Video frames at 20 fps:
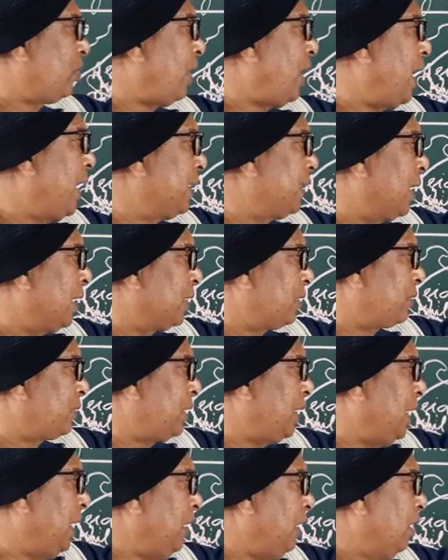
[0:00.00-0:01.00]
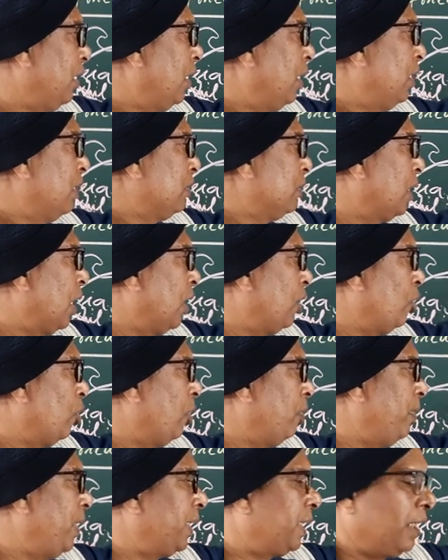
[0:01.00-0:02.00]
has seen the
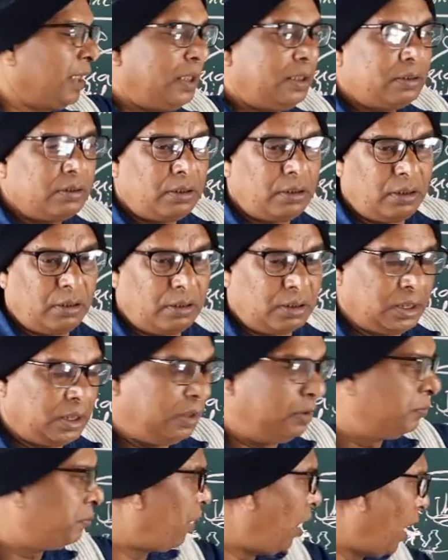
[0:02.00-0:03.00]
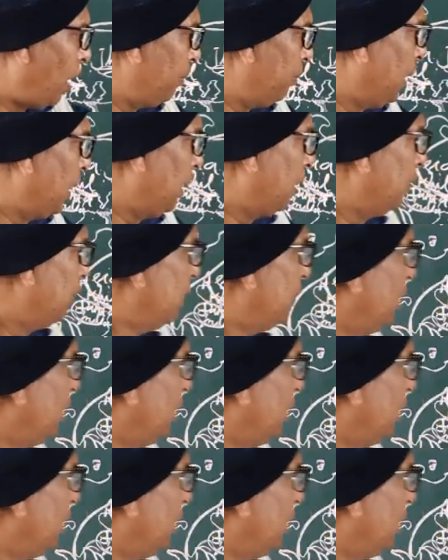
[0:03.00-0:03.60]
nomadic hoarding farming.